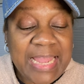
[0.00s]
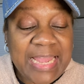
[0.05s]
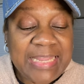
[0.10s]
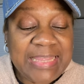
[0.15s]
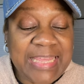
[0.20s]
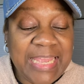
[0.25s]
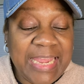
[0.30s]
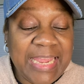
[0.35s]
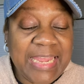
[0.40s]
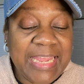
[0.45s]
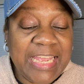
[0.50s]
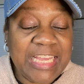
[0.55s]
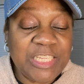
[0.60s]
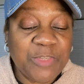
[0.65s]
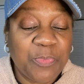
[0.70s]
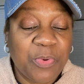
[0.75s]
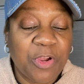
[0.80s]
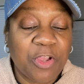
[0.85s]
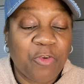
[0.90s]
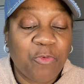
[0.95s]
that
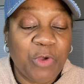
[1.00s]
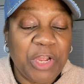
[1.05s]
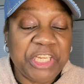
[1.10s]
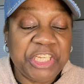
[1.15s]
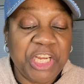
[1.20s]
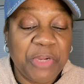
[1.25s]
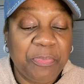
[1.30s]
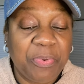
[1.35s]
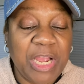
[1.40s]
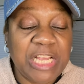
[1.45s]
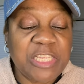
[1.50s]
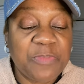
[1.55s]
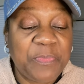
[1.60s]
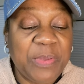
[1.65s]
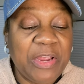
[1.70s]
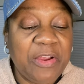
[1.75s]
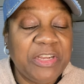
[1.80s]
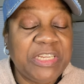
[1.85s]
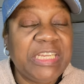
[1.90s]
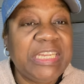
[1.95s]
his progression
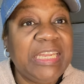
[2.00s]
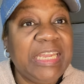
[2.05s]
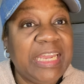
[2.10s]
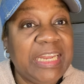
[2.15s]
prosperity